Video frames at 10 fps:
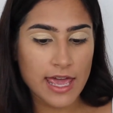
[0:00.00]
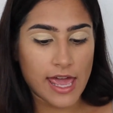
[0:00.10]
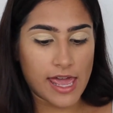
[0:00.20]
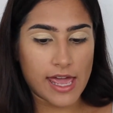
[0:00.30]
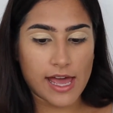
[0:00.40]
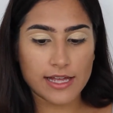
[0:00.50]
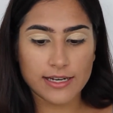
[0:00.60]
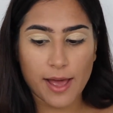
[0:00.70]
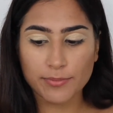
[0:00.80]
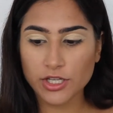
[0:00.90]

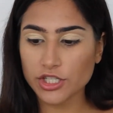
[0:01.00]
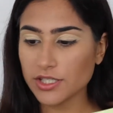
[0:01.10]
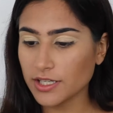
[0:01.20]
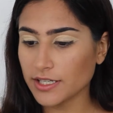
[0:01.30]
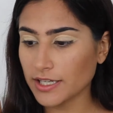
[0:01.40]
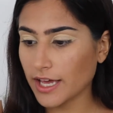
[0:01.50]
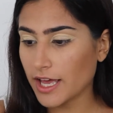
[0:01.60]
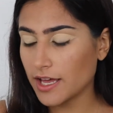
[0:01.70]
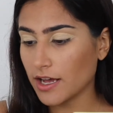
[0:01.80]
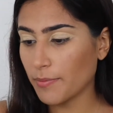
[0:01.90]
And I'm just going to
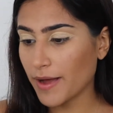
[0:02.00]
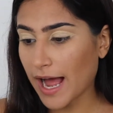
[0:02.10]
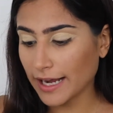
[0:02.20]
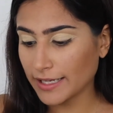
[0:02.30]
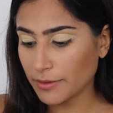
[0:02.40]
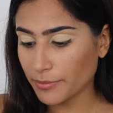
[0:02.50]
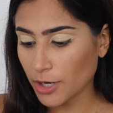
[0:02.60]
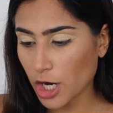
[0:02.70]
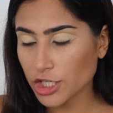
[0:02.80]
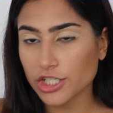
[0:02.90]
get a packing
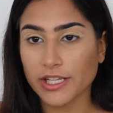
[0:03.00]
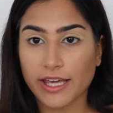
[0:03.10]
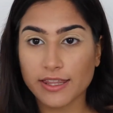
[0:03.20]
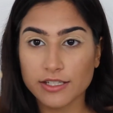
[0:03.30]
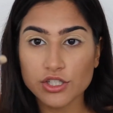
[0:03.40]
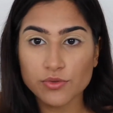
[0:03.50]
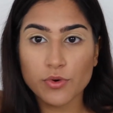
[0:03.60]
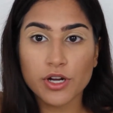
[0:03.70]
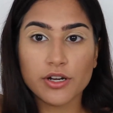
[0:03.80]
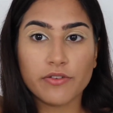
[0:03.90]
brush like this
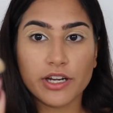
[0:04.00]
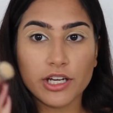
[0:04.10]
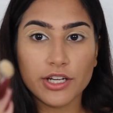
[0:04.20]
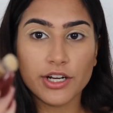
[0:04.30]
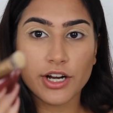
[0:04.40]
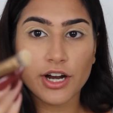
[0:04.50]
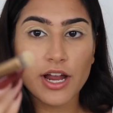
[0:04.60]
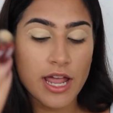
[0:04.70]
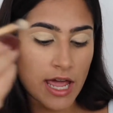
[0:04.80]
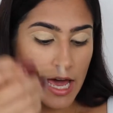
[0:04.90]
one right here.
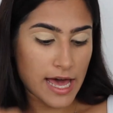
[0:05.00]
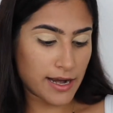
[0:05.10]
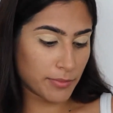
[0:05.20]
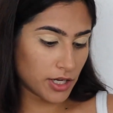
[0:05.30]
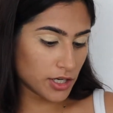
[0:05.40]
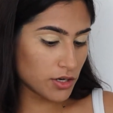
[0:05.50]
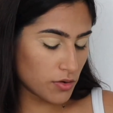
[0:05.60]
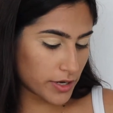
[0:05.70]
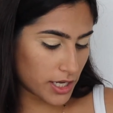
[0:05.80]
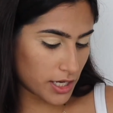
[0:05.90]
And I'm going to
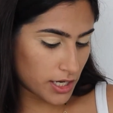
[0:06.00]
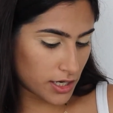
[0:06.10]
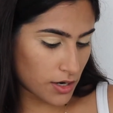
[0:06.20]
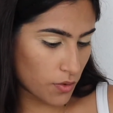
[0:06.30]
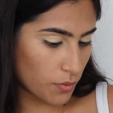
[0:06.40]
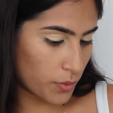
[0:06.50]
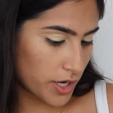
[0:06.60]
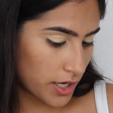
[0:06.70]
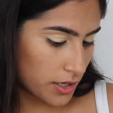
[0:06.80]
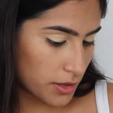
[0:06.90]
go in
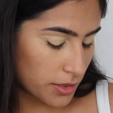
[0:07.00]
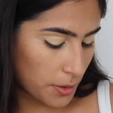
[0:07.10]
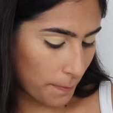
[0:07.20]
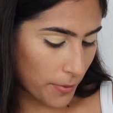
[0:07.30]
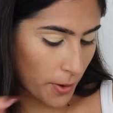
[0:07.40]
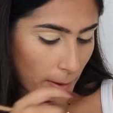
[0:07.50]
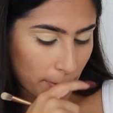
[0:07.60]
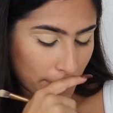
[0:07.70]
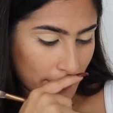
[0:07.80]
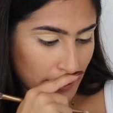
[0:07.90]
with
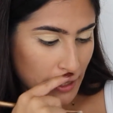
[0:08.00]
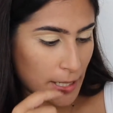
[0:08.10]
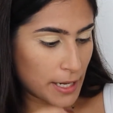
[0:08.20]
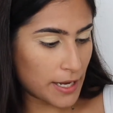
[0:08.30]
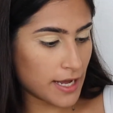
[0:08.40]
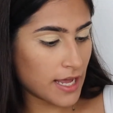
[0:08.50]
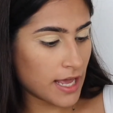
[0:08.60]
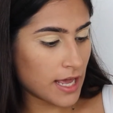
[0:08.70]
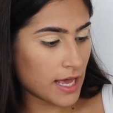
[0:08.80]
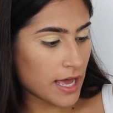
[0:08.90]

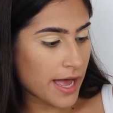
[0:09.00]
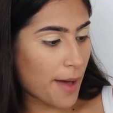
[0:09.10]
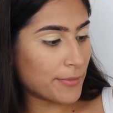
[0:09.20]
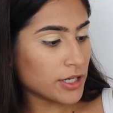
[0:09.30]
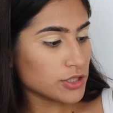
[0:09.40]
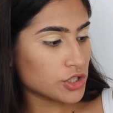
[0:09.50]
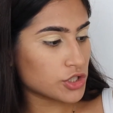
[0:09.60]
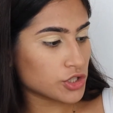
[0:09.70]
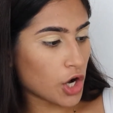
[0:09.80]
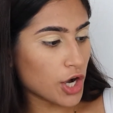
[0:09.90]
I'm going to
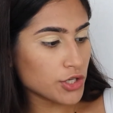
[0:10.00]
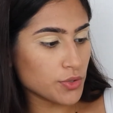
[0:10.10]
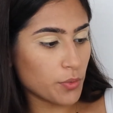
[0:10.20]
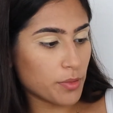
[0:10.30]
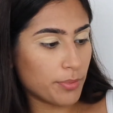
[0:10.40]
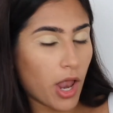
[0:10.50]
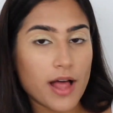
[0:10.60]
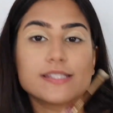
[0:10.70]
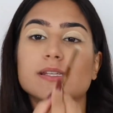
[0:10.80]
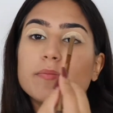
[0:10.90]
start with
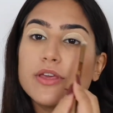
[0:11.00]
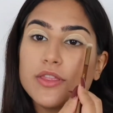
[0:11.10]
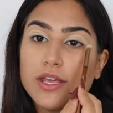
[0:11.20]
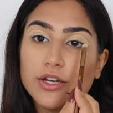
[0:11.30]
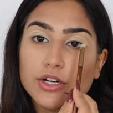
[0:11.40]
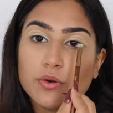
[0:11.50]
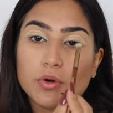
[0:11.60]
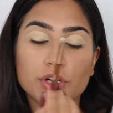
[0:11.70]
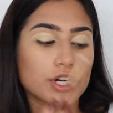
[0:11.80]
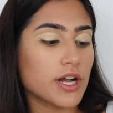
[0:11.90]
Blossom in the inner
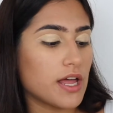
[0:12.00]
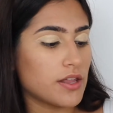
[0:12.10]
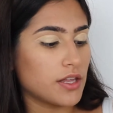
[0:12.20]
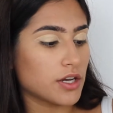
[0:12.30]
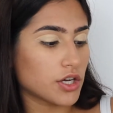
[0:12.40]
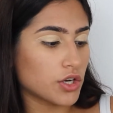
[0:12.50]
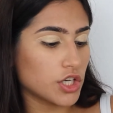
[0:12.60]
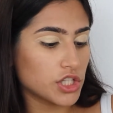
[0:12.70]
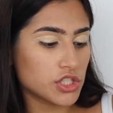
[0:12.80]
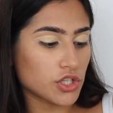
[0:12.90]
corner and then
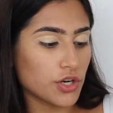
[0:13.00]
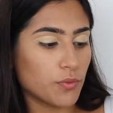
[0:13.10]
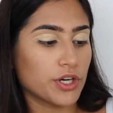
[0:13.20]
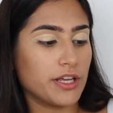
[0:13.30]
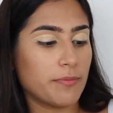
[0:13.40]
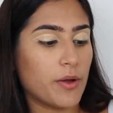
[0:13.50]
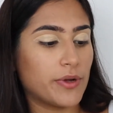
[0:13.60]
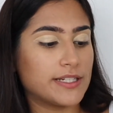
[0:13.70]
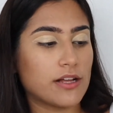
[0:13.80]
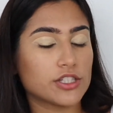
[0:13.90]
start working my
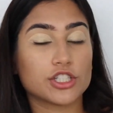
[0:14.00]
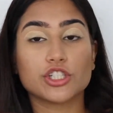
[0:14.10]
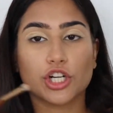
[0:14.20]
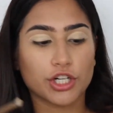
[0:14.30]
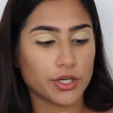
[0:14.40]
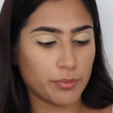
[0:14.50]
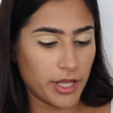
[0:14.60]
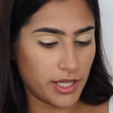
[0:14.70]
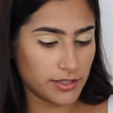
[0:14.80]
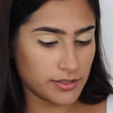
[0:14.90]
way down to darker
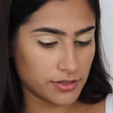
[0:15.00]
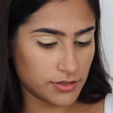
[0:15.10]
pinks.